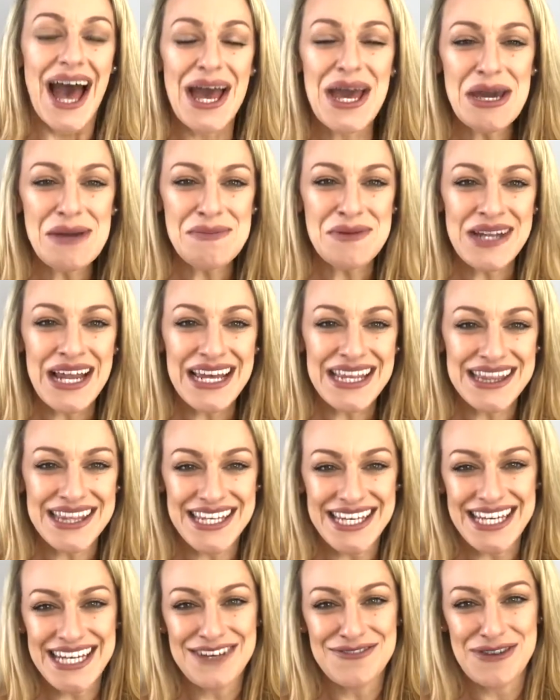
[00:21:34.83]
I hope you like
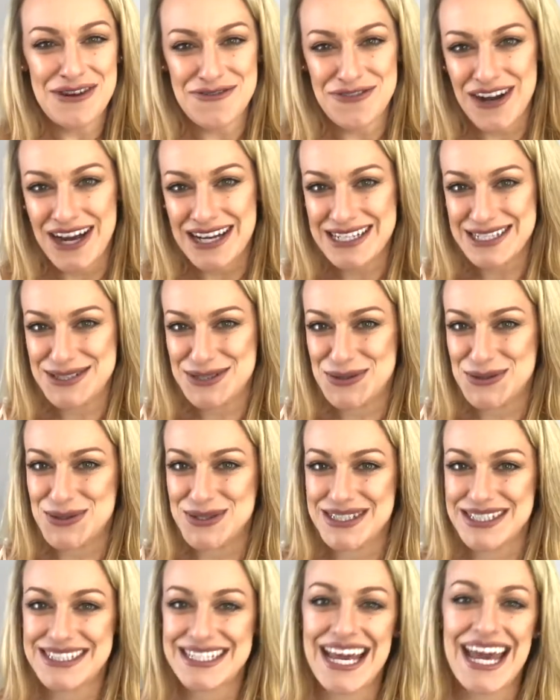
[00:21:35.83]
the Rhode Island haul
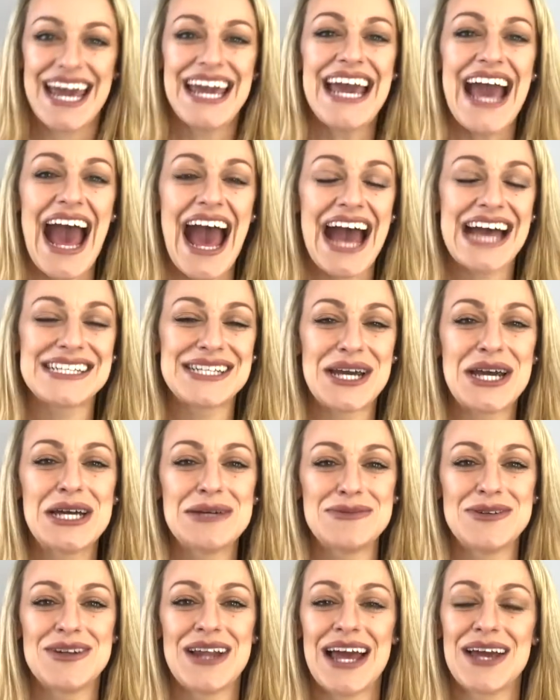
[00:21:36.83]
today and I
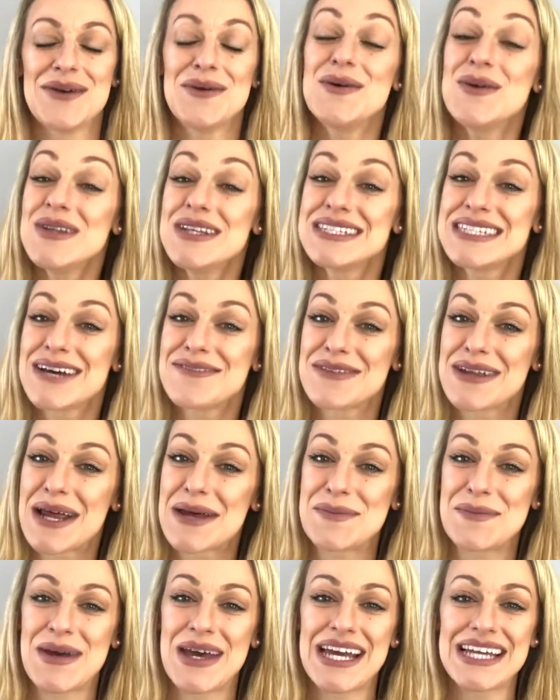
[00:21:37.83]
hope you like all the stuff that
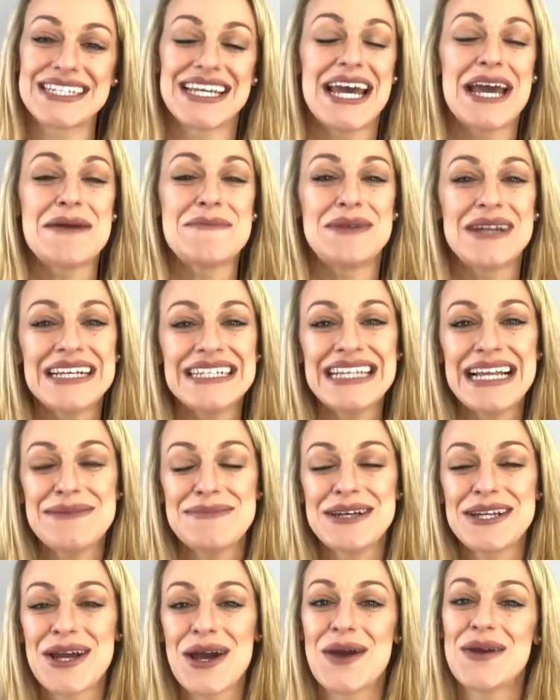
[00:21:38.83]
I picked. Please let
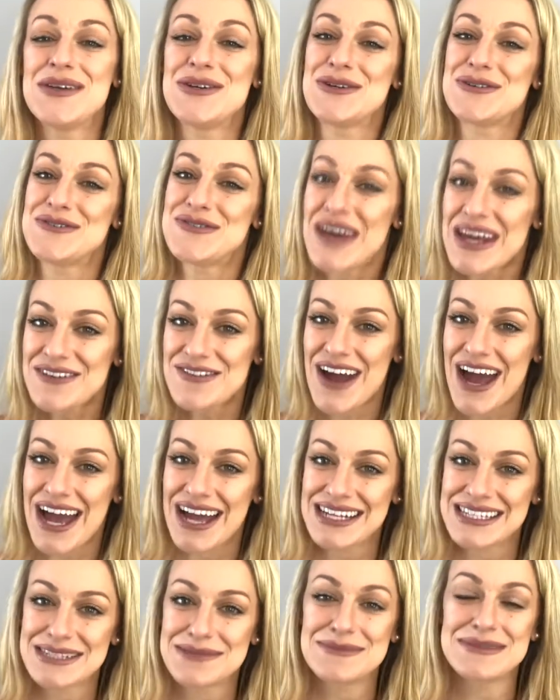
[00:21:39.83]
me know your favorite
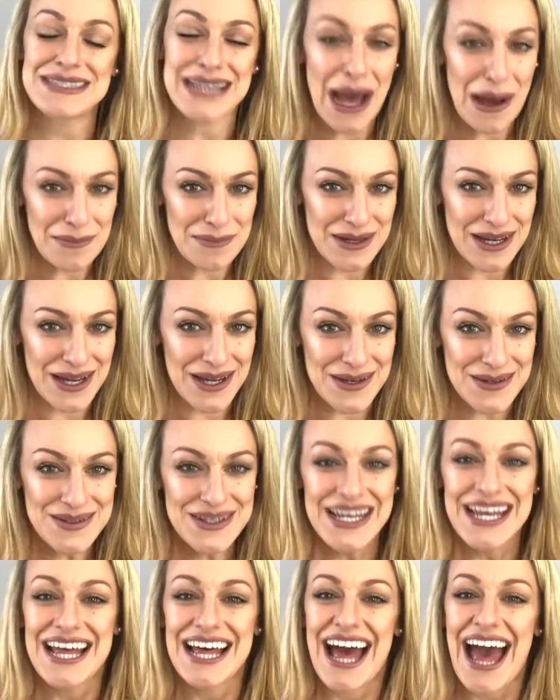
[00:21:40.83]
item down below.
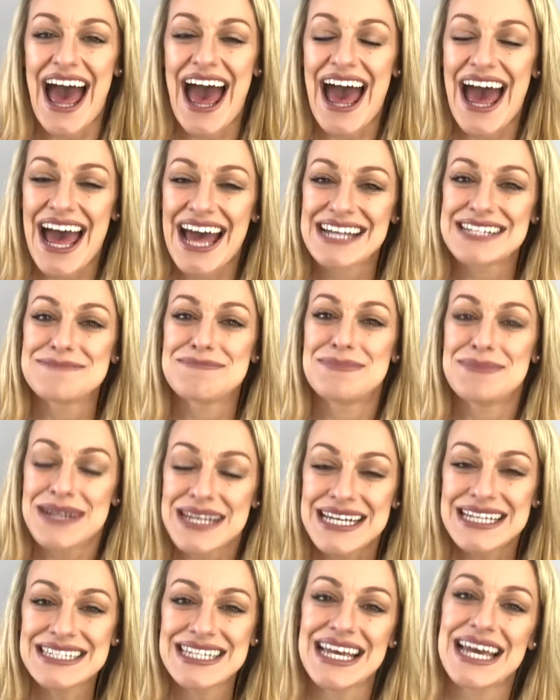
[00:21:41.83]
And
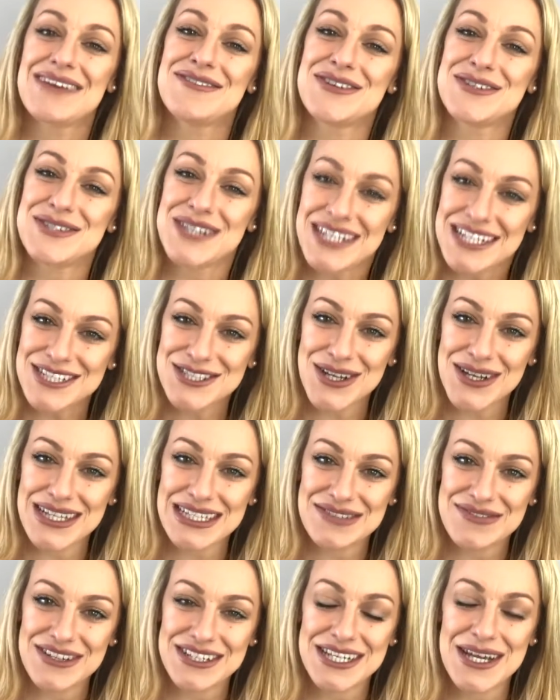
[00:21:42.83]
please, if you did enjoy
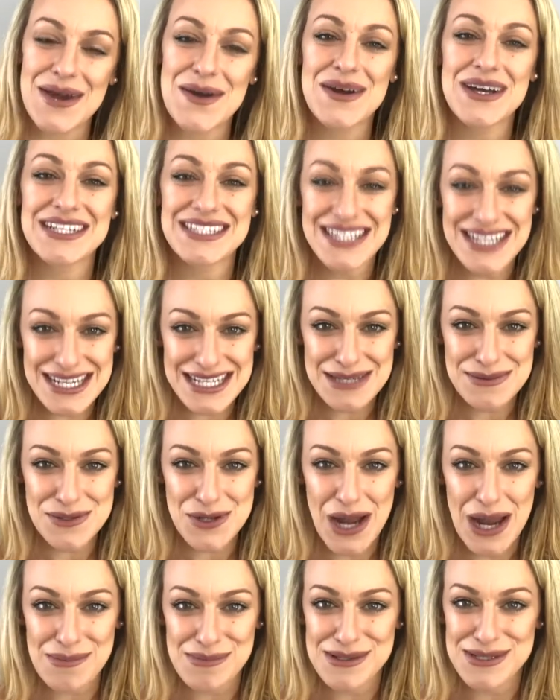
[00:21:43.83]
this video, consider
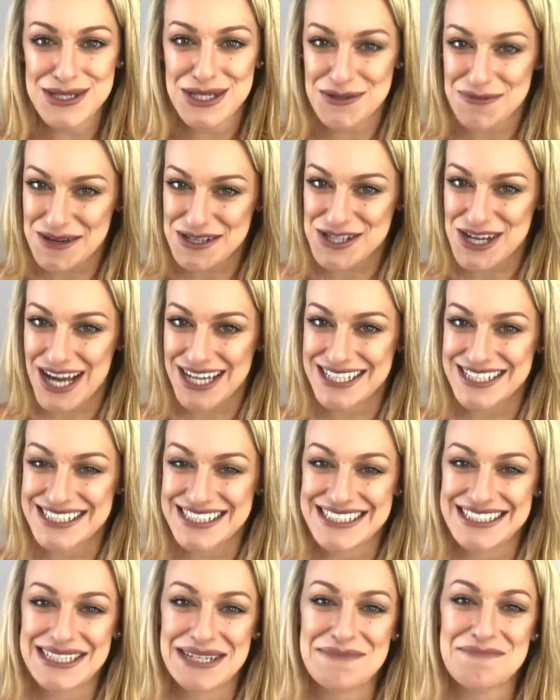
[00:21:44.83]
subscribing to my channel
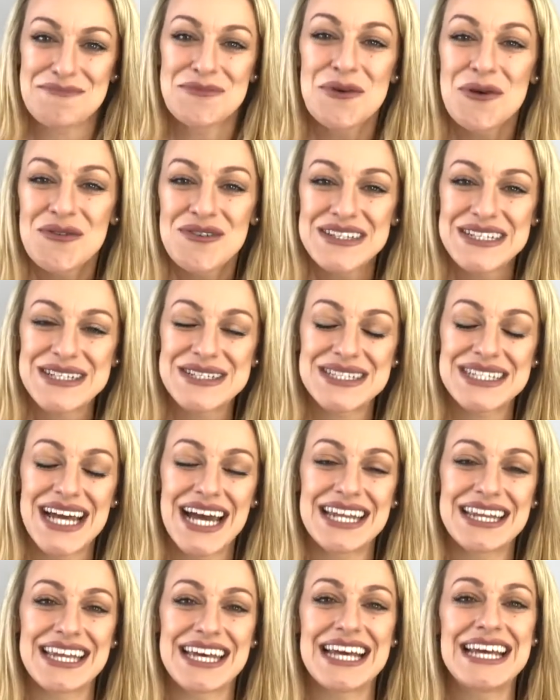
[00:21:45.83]
to see more videos
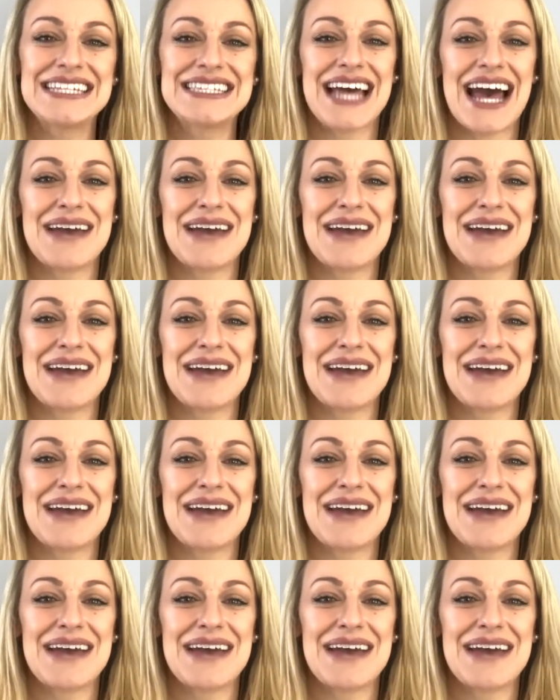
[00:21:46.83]
like this.